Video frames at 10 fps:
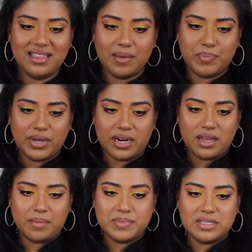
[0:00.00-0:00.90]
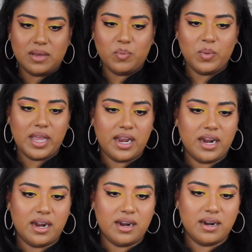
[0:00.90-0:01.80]
like put it up
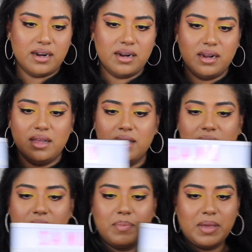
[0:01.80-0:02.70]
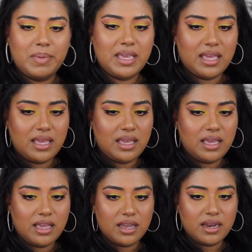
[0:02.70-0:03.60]
somewhere. Like maybe
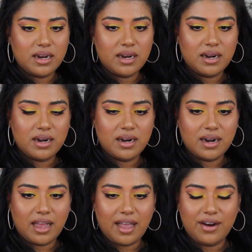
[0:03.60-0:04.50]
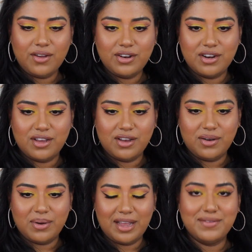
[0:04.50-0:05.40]
here. I don't
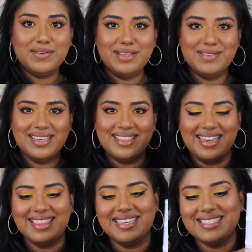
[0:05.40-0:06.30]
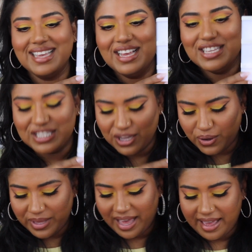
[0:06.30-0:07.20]
know. I really like this.
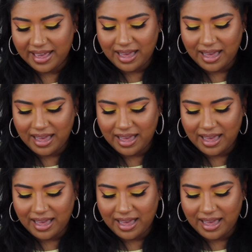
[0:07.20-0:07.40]
So yeah, it